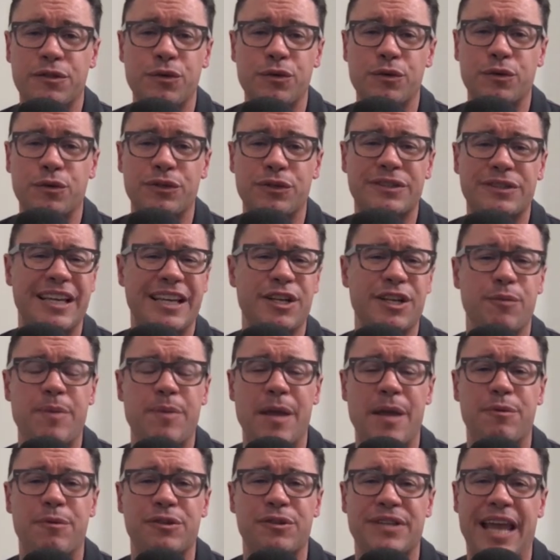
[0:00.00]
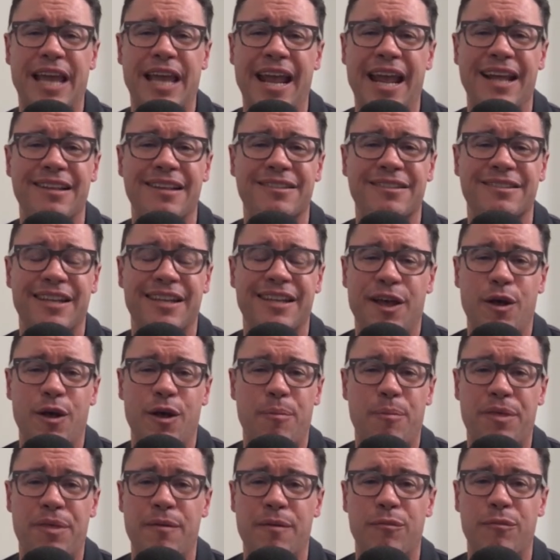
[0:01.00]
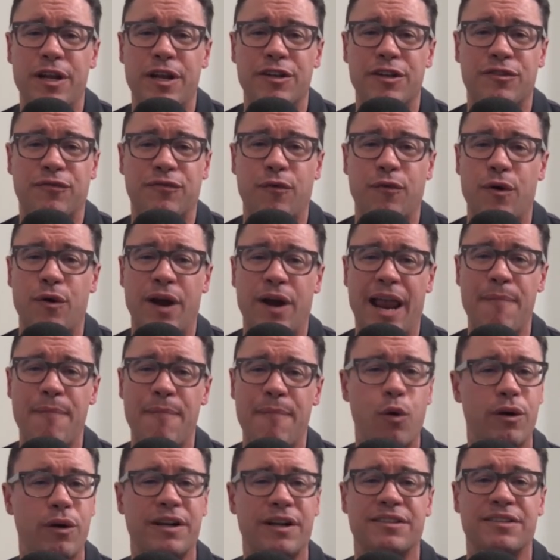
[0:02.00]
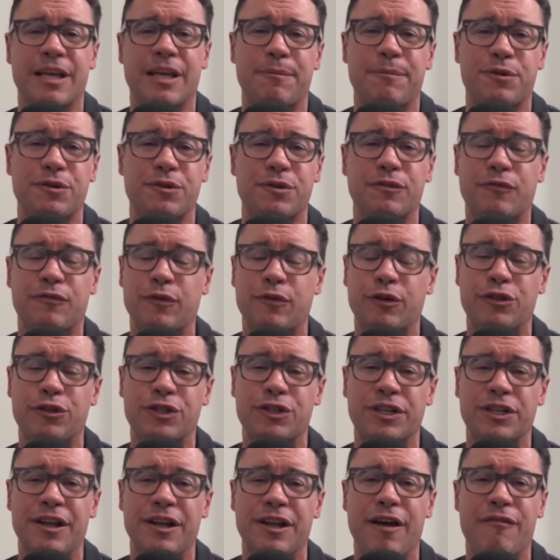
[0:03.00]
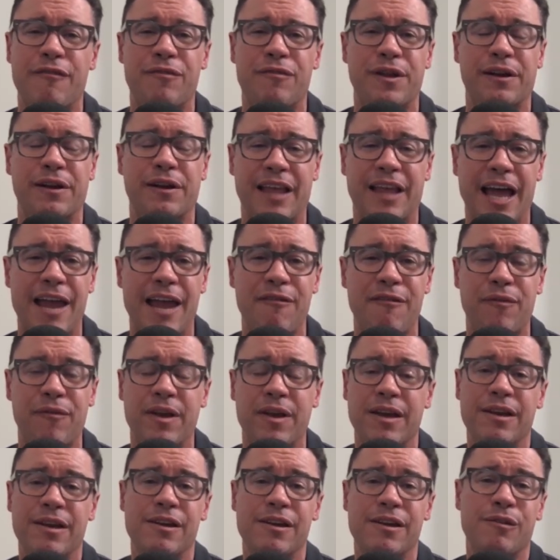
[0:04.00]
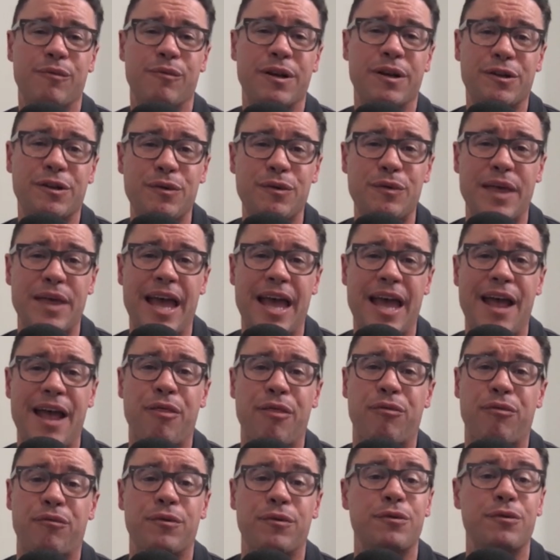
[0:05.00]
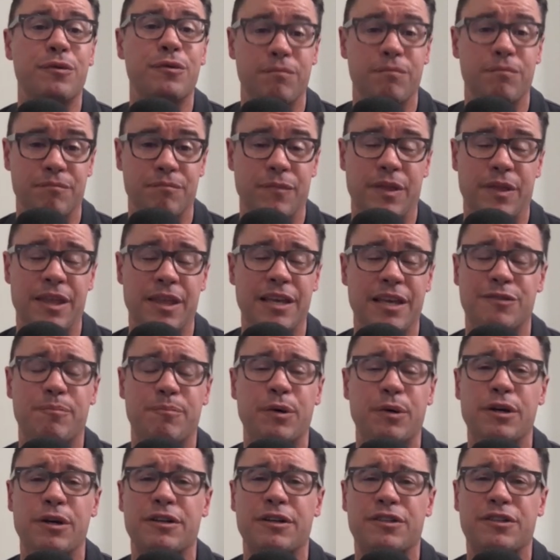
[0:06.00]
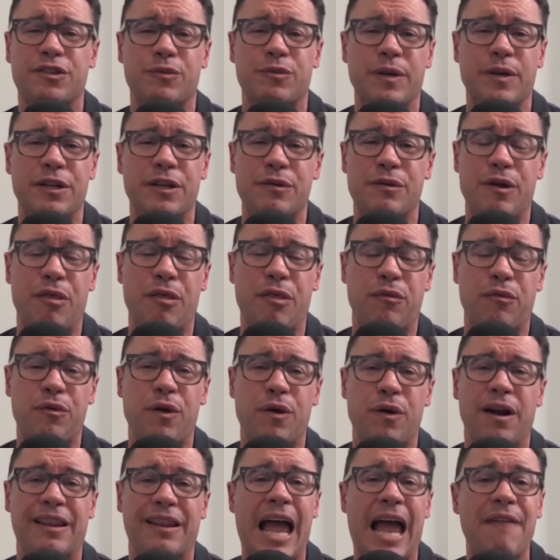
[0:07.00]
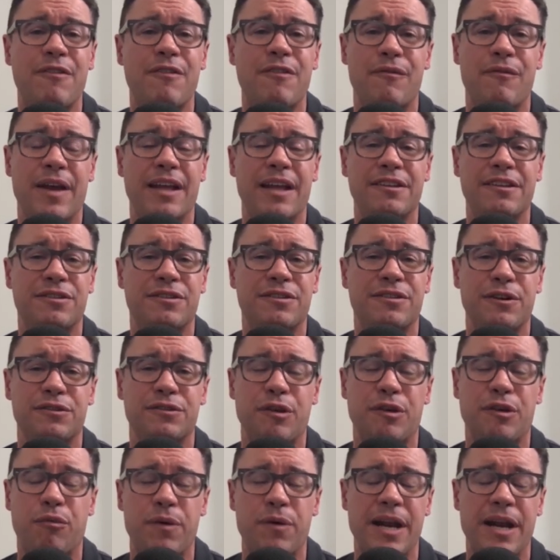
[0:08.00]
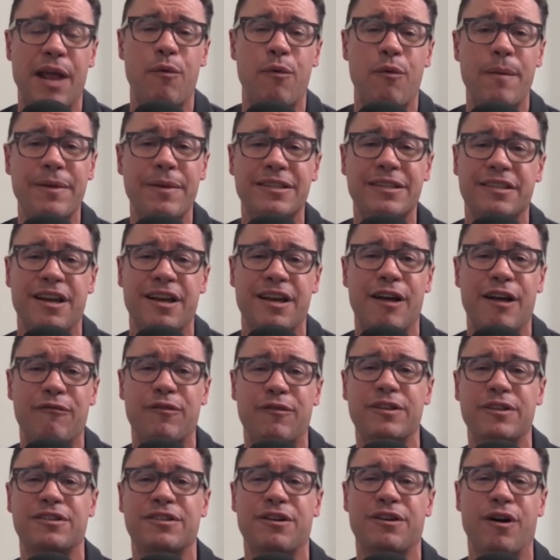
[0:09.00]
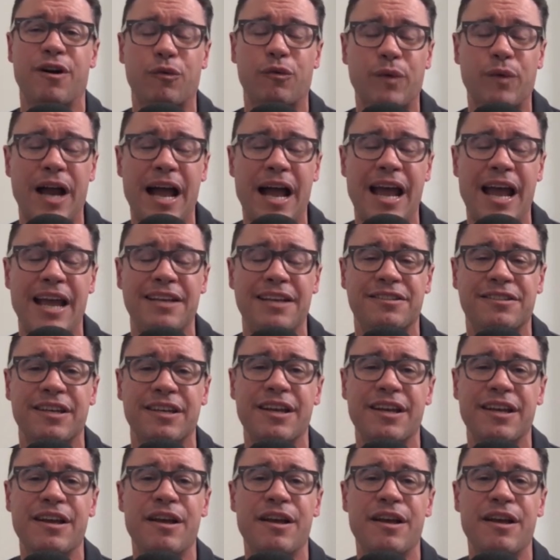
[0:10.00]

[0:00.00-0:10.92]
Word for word: tools into people's hands to help them reach for a more exceptional version of their life. We do that through these books. We do it through our live events. There's a three day women's conference called Rise.